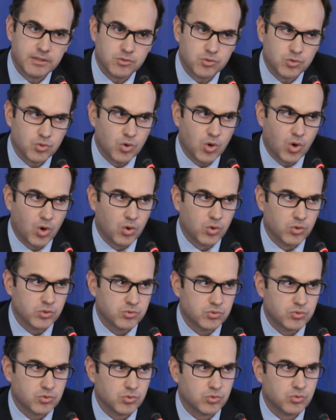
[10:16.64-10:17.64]
to go
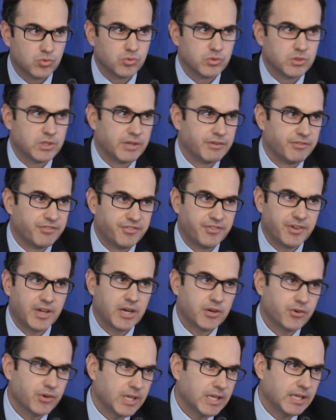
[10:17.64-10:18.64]
to the
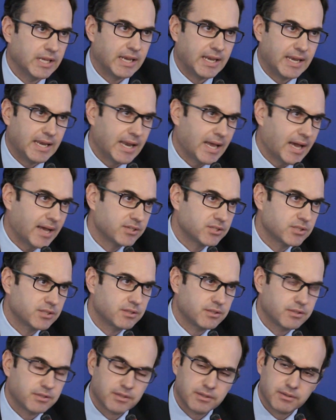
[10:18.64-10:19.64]
very
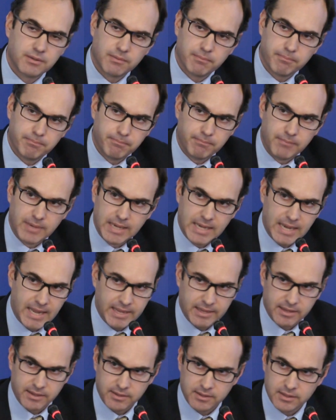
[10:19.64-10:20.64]
last
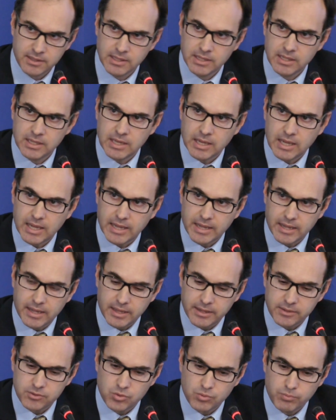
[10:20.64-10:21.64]
lay
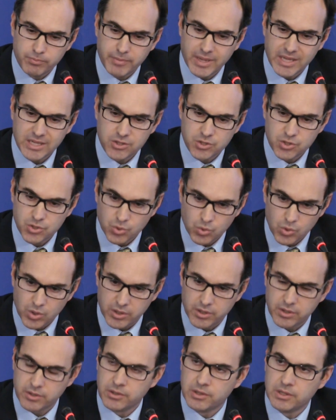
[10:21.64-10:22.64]
to make
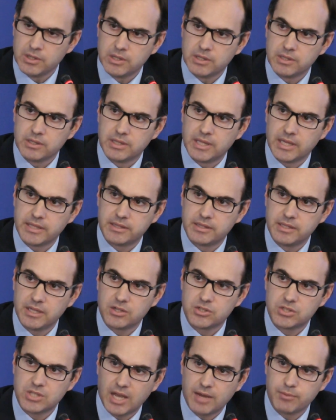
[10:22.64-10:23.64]
sure that
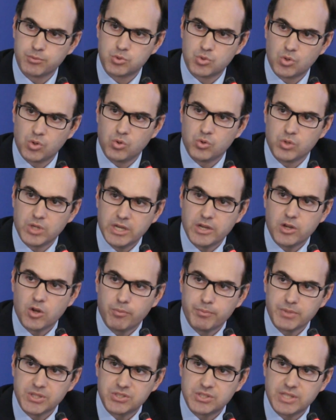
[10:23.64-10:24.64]
there's absolutely
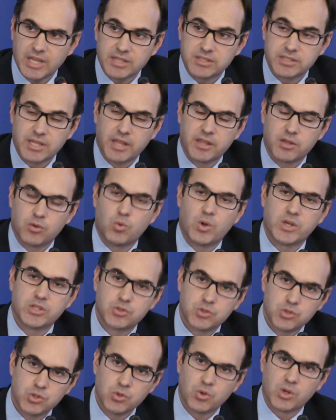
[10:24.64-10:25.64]
no mistakes.
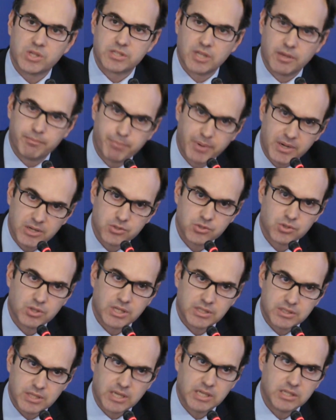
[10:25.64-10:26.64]
Otherwise, you as a
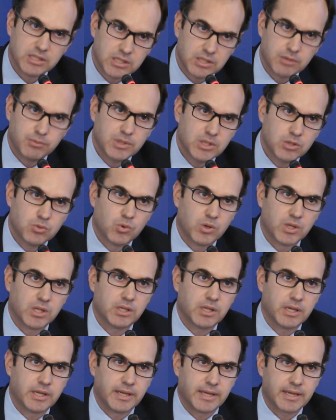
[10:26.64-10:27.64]
person, as an
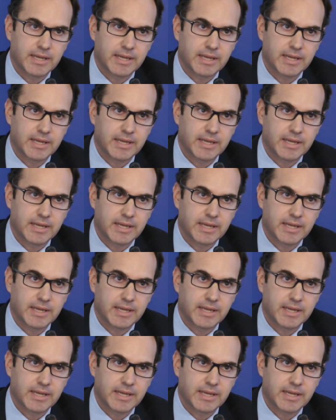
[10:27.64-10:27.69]
individual,